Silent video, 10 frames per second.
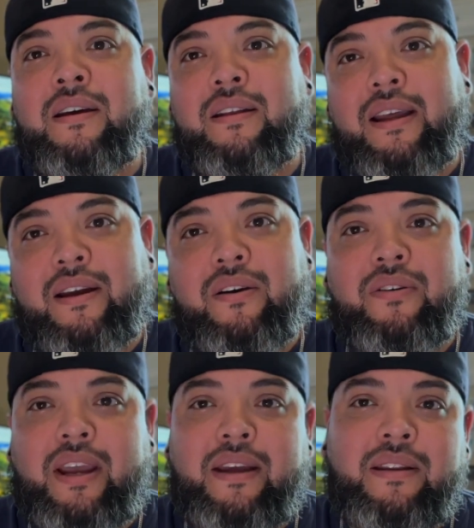like,
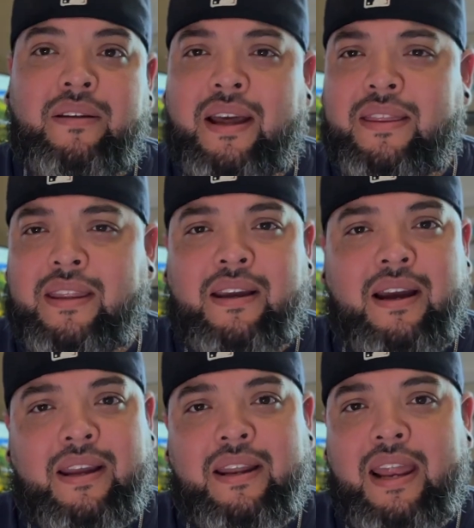okay, I think
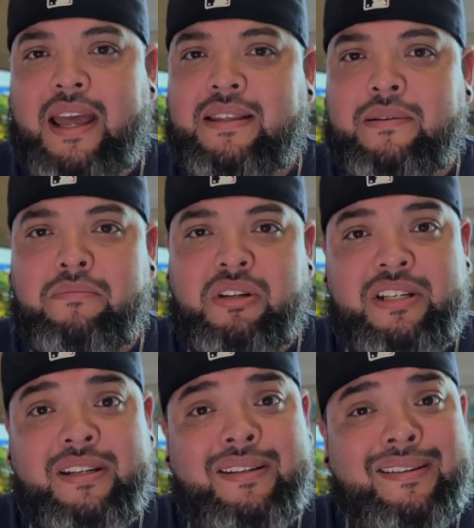I can add some
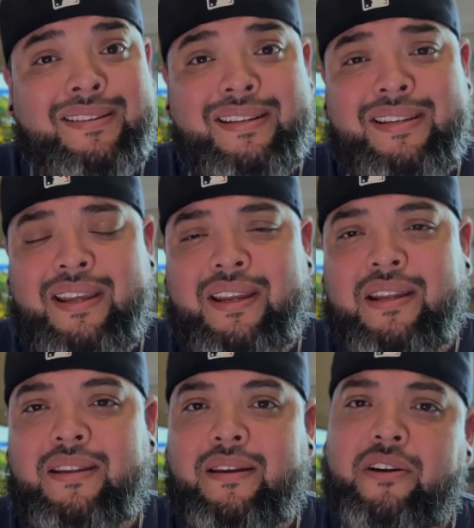magenta in the
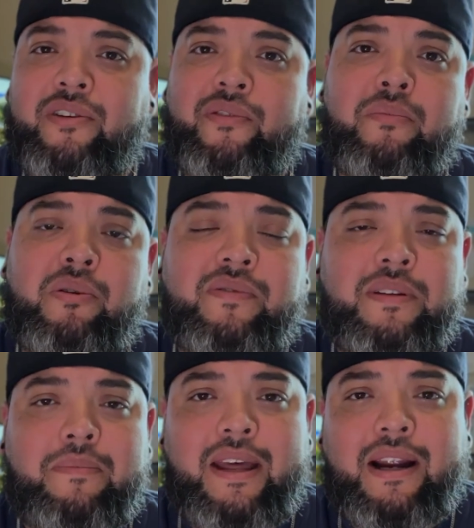tint and it'll remove
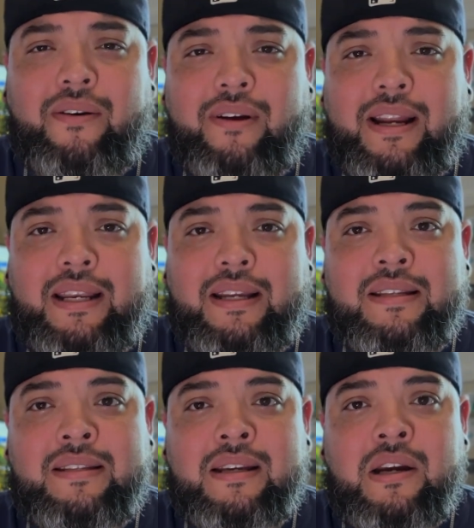some of that
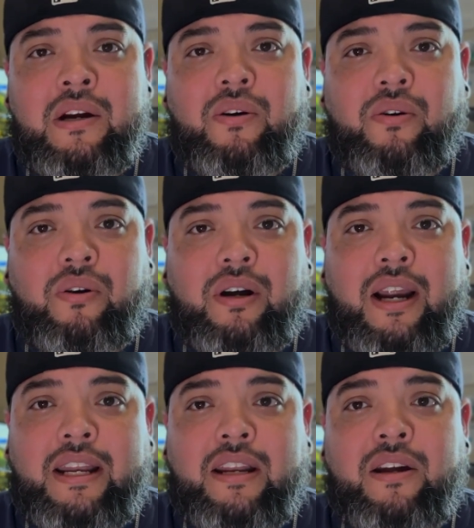greenness. Or
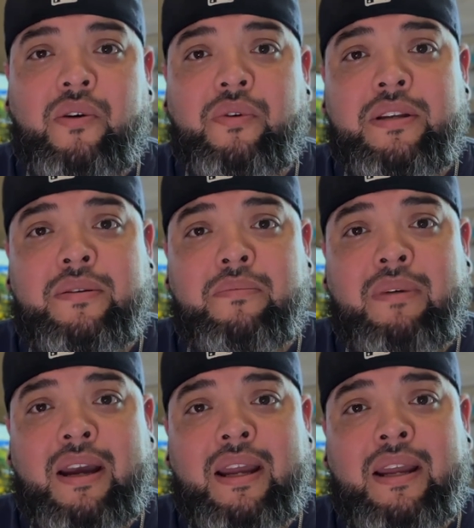I need to go into
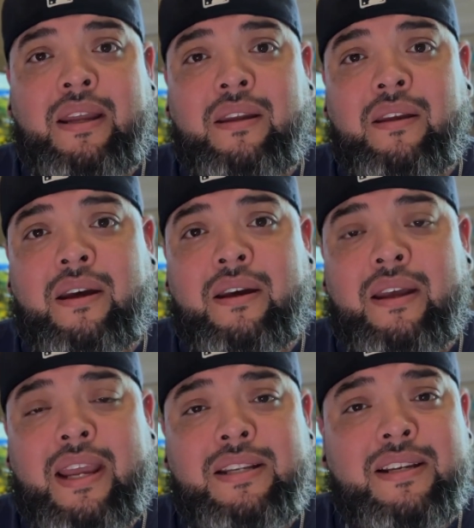my
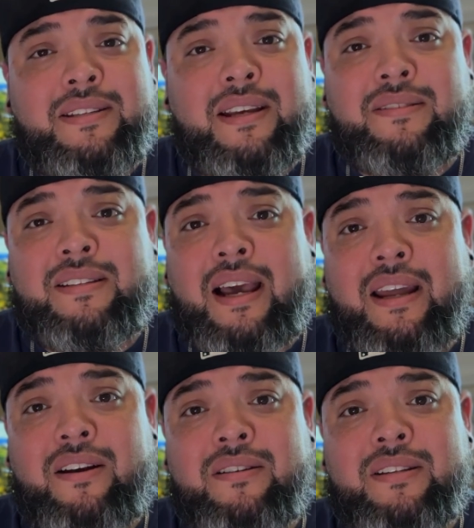HSL
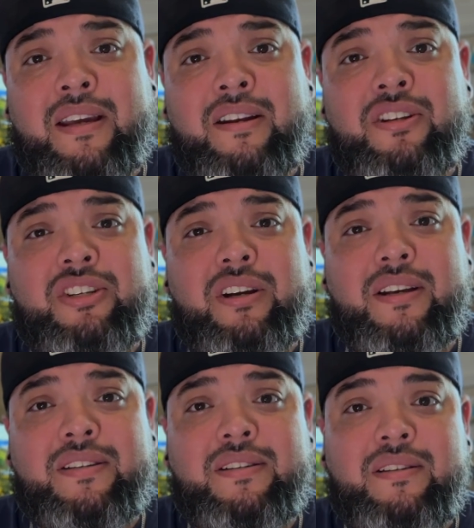sliders and
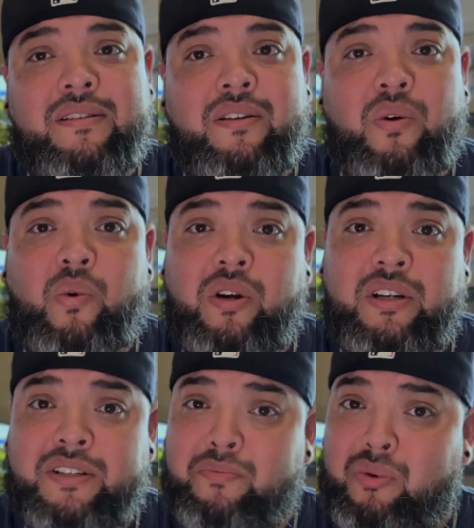adjust the
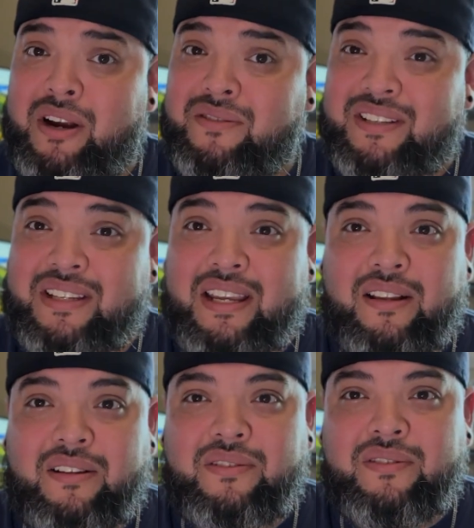orange, browns, and
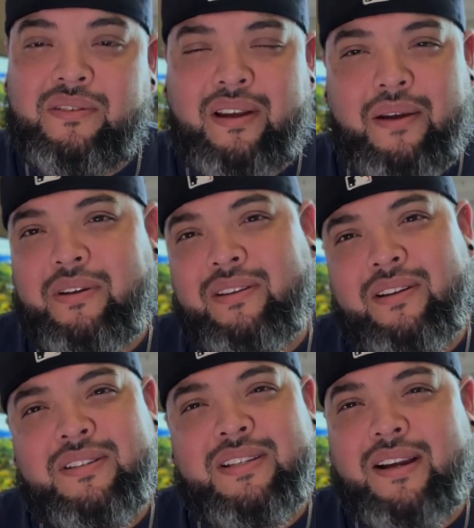yellows. I mean,
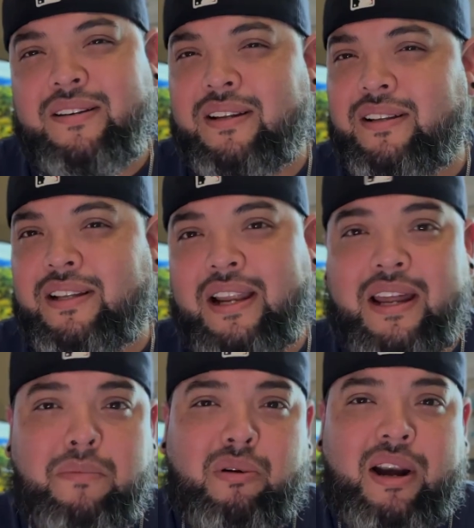there's technically not
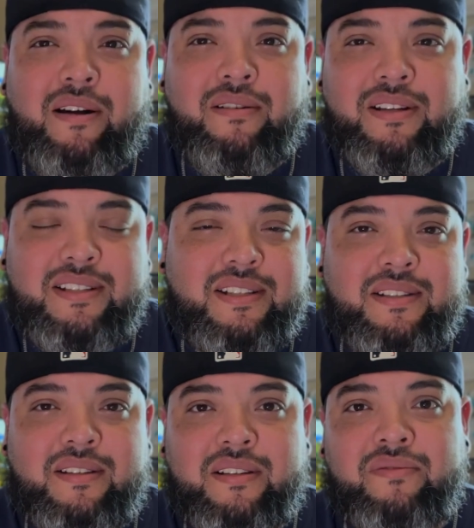a brown, it's
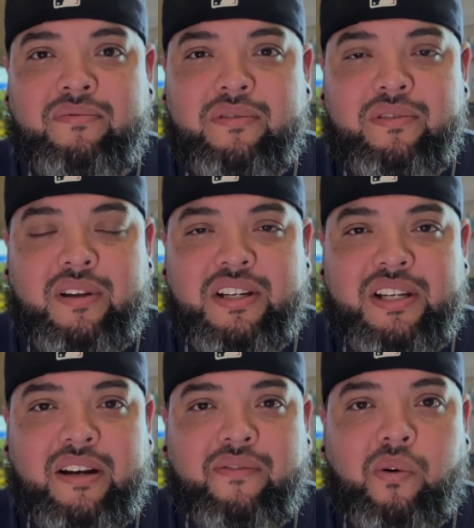just a
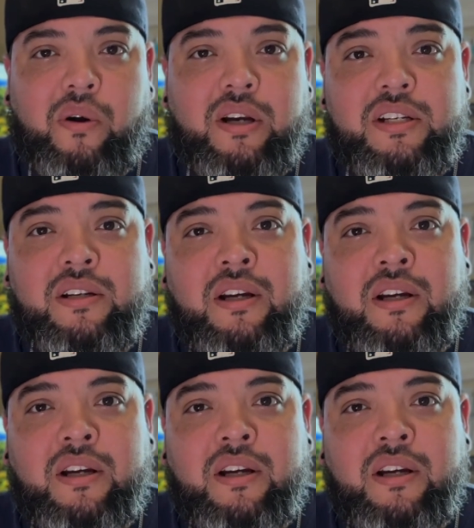shade of orange.